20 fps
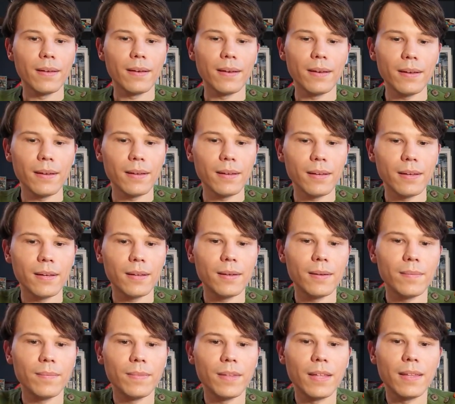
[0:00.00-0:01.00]

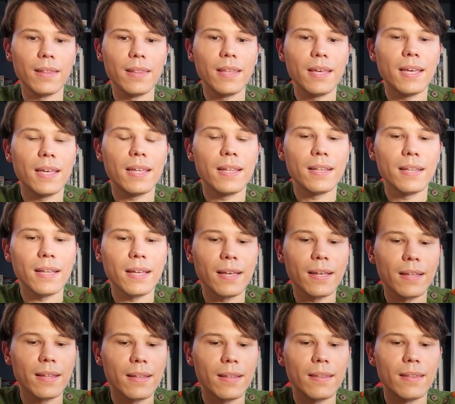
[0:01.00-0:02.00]
And then
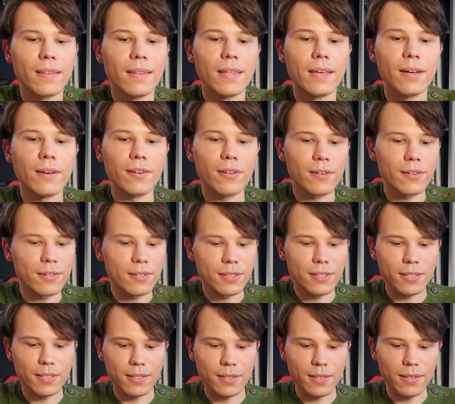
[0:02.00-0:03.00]

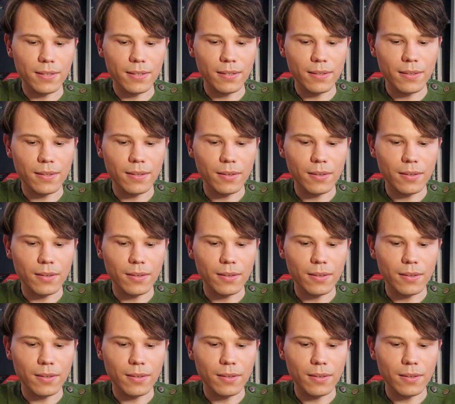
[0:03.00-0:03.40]
there's the